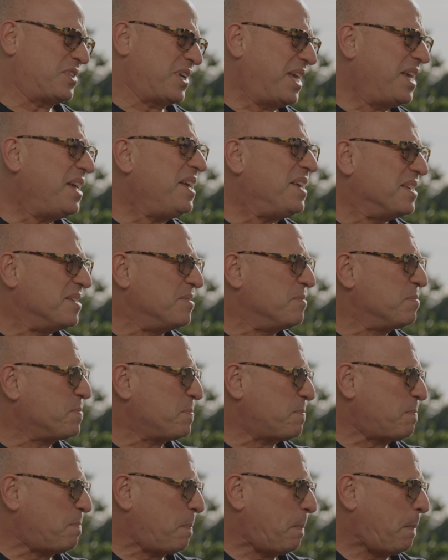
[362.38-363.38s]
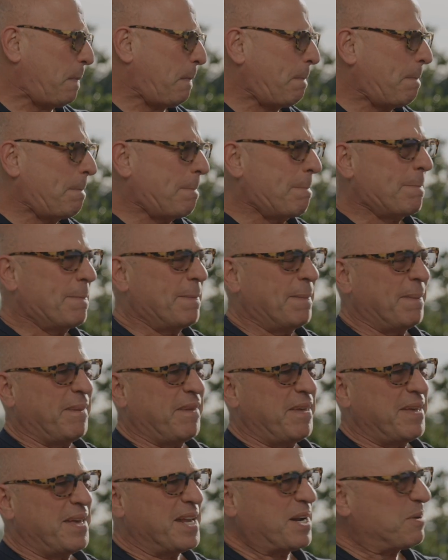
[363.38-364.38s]
kid
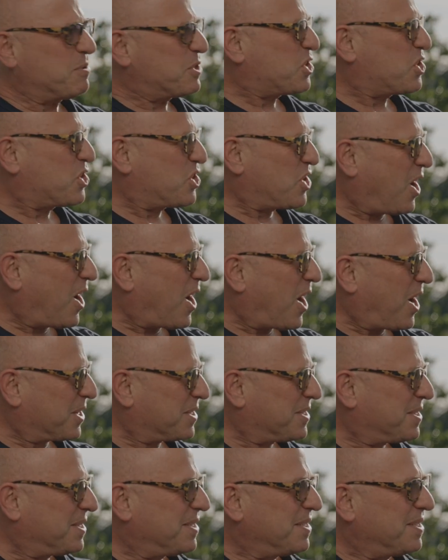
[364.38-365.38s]
and I was shocked.